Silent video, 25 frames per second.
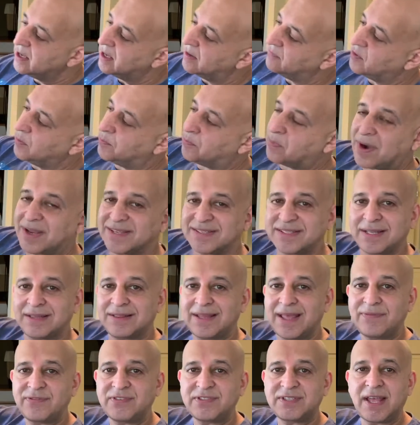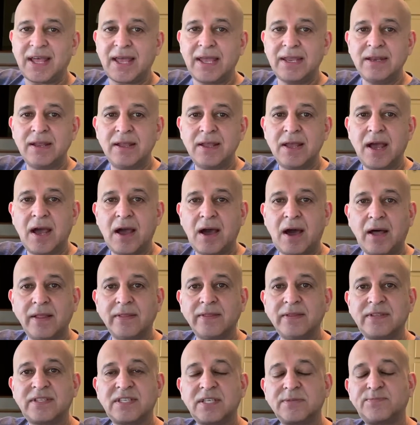If you press the left side
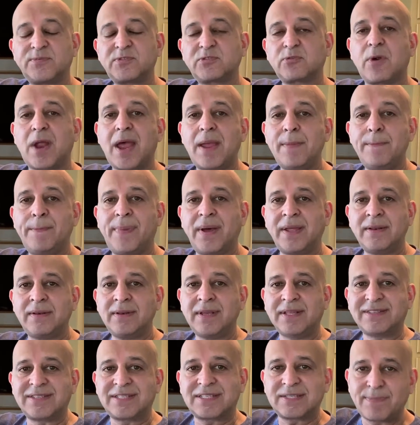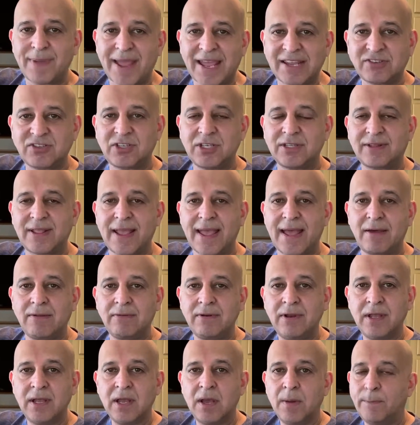on the subscribe button and smash it
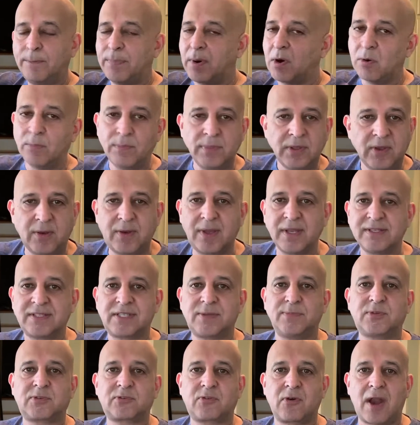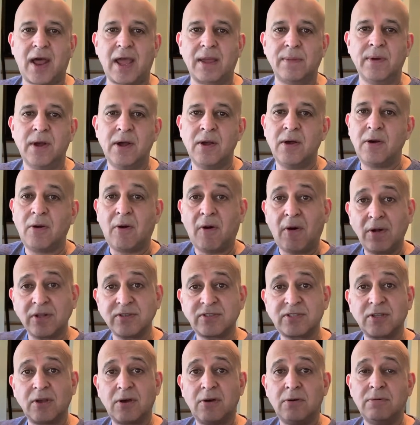down, boom, you can subscribe.
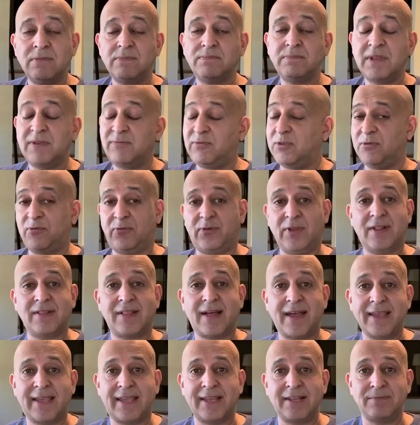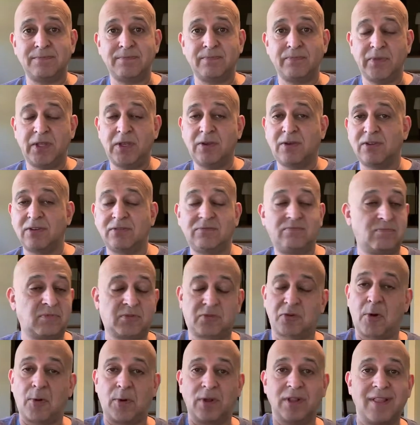Also, if you feel like it, you could
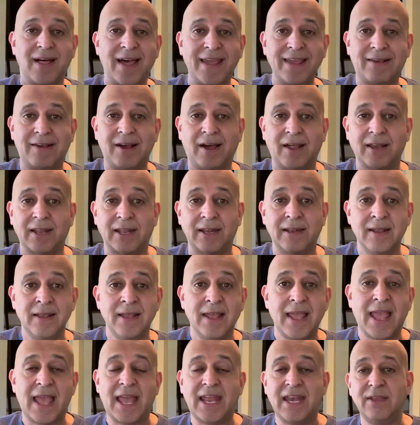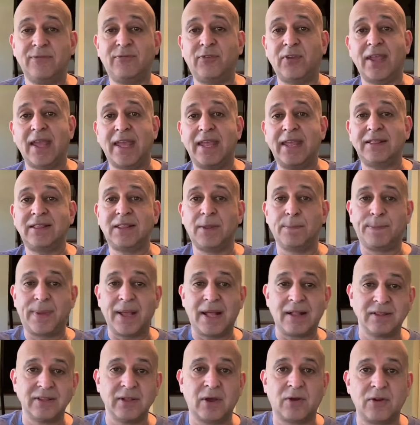throw a like on it. And if you hit the
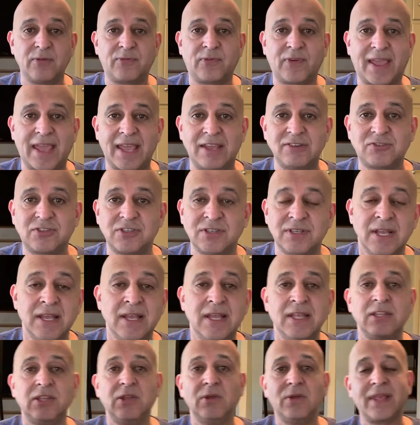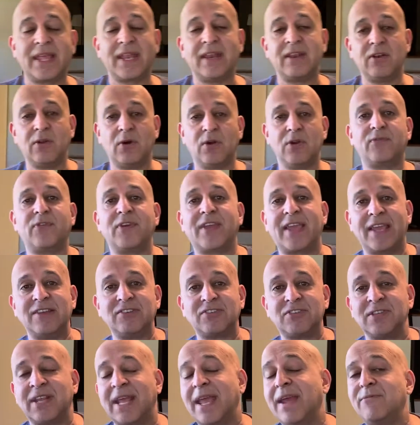bell notification, you'll get a
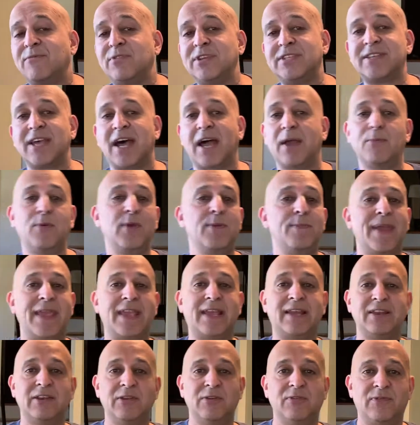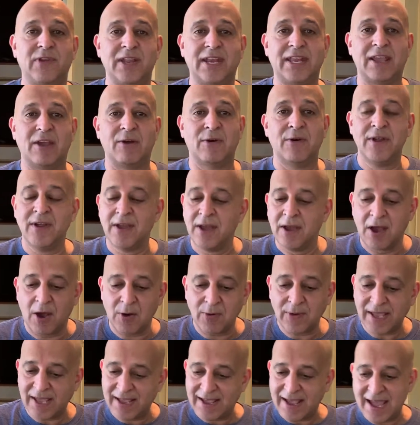notification every time we make a new video.
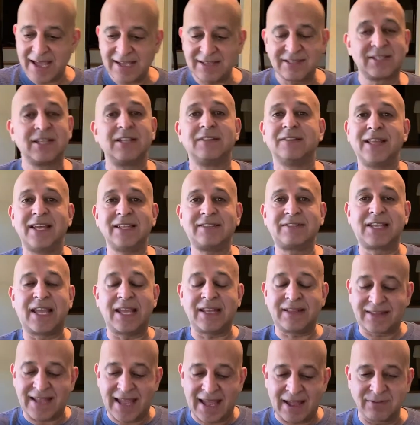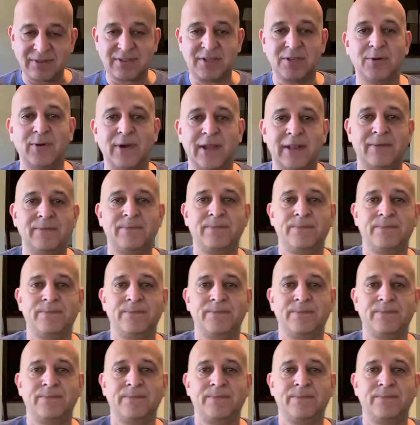Okay guys, let's get down to it.